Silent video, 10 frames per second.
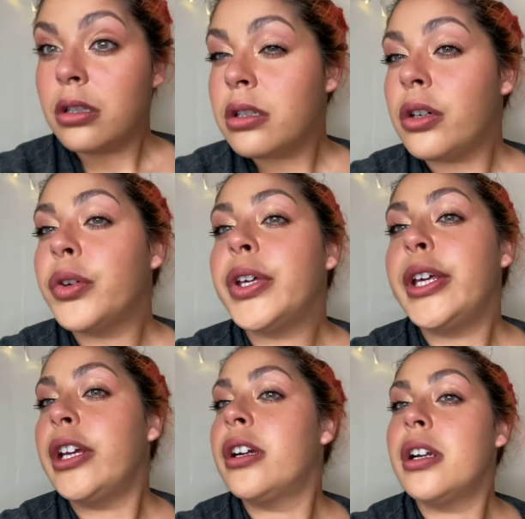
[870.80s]
So
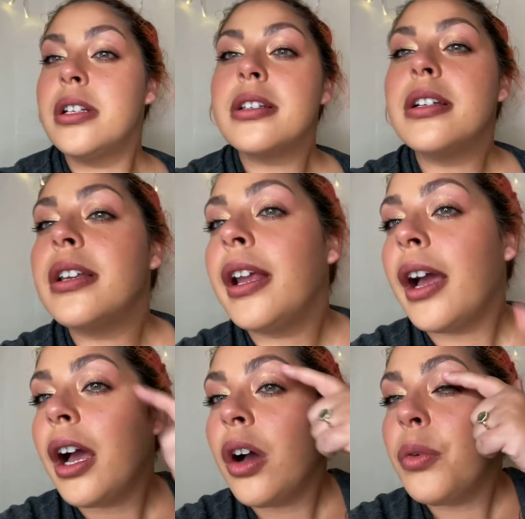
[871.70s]
here is it
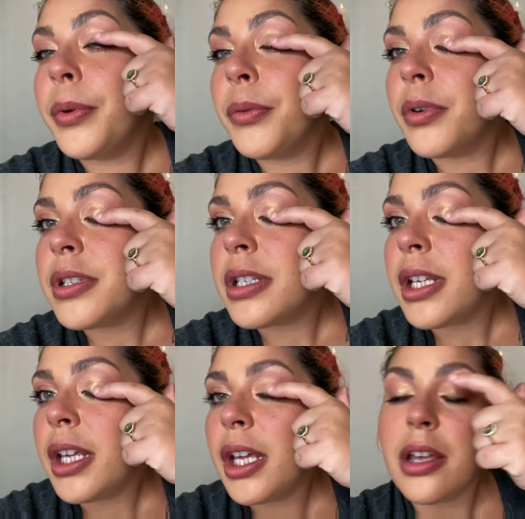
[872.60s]
now. We will
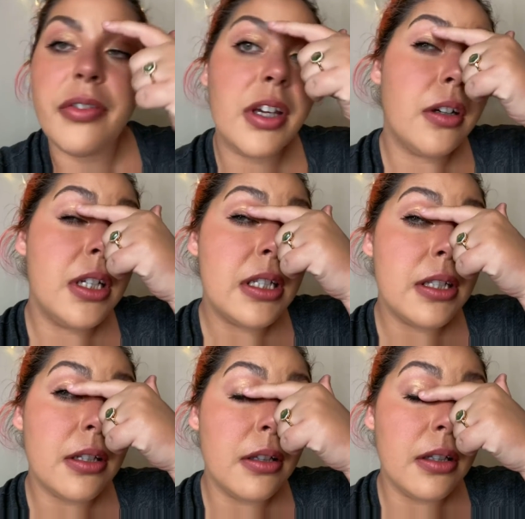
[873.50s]
see if it
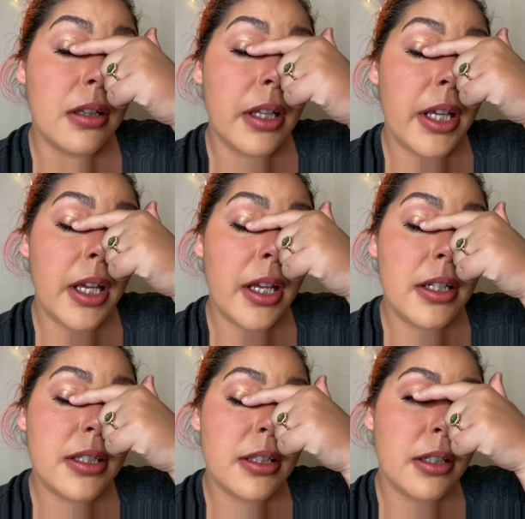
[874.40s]
creases on the
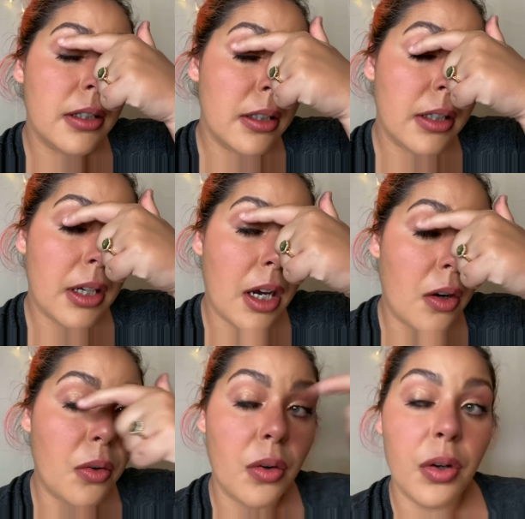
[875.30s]
lids,
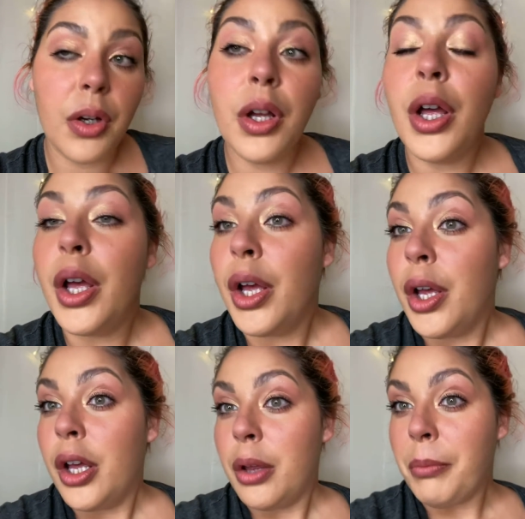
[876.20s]
how
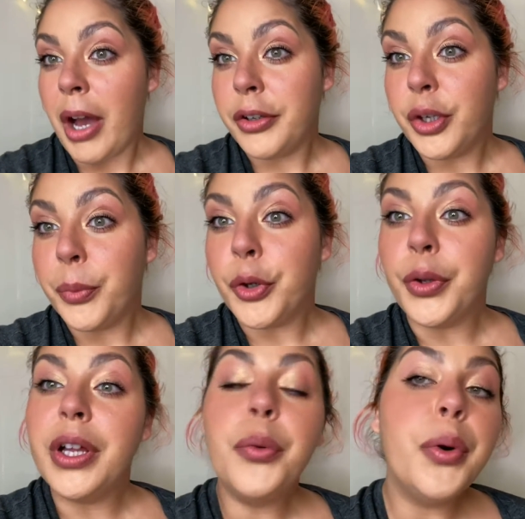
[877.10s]
malleable
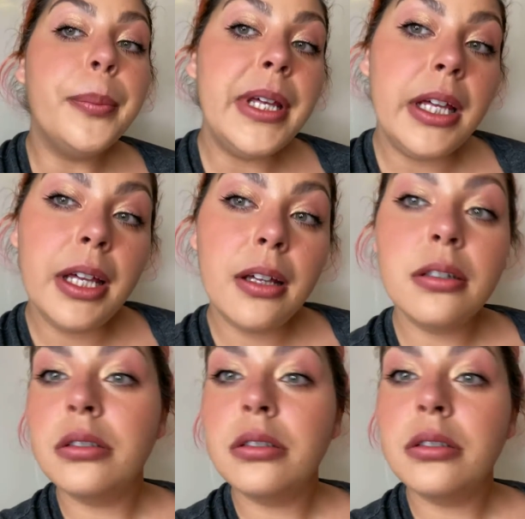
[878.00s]
it will be.